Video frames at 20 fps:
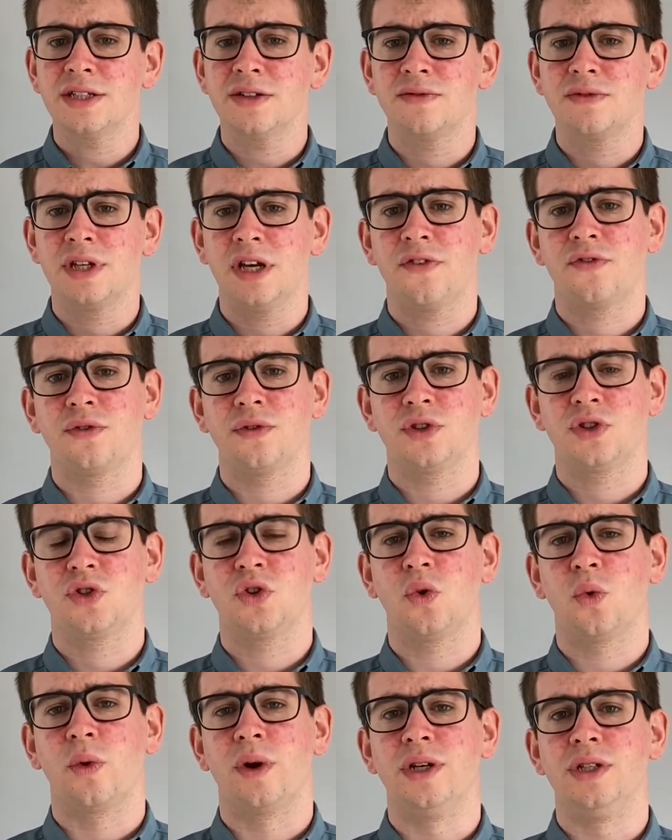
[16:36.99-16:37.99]
of different
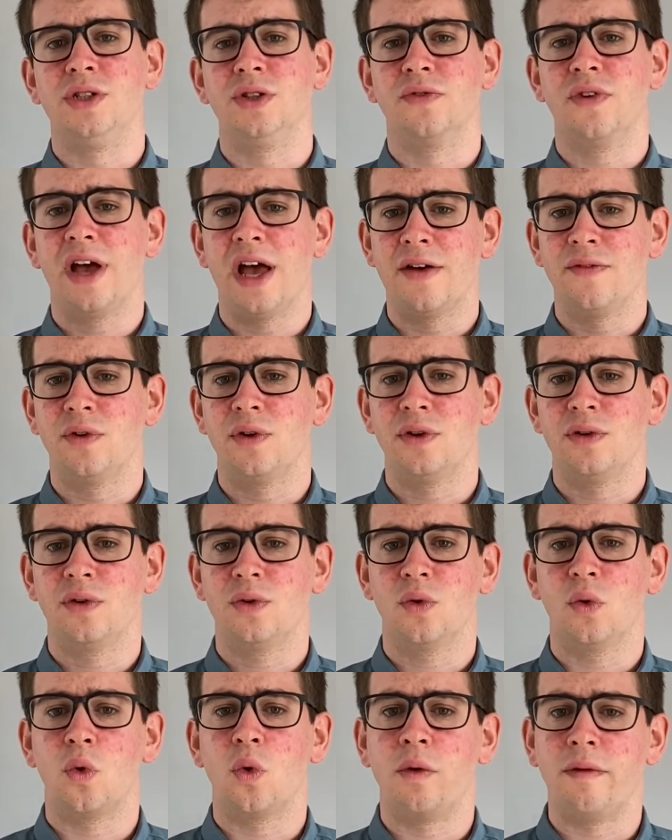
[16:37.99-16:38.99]
stories of heaven
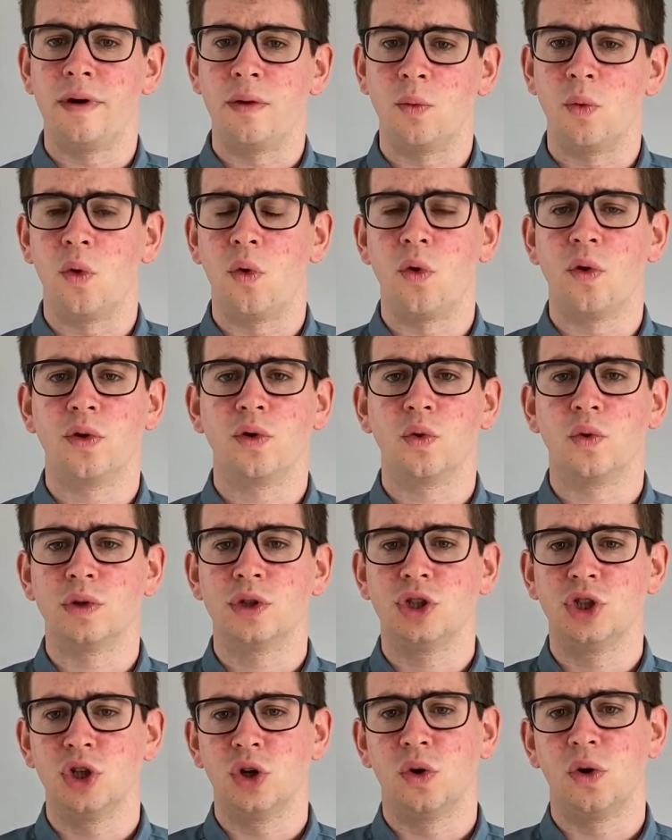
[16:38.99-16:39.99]
or reward or
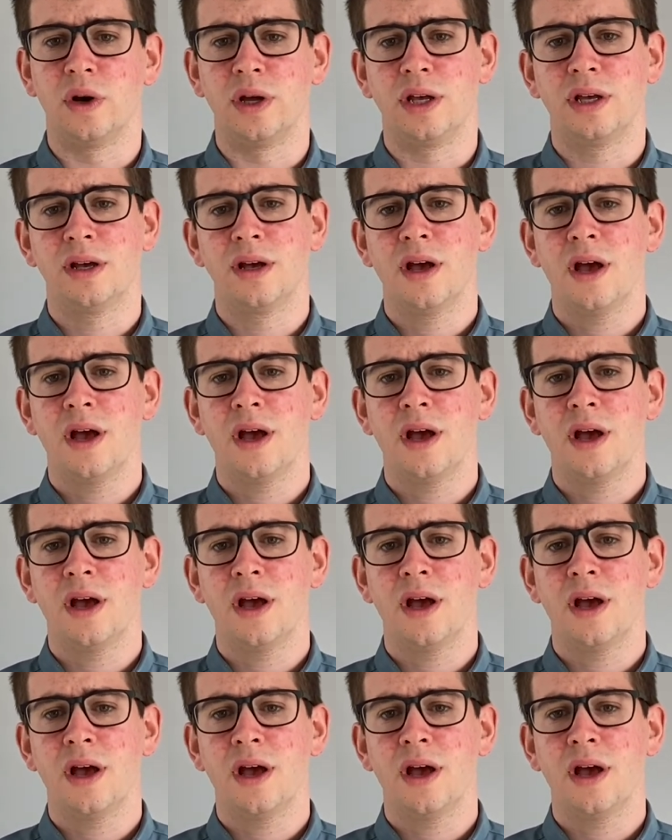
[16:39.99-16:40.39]
joy,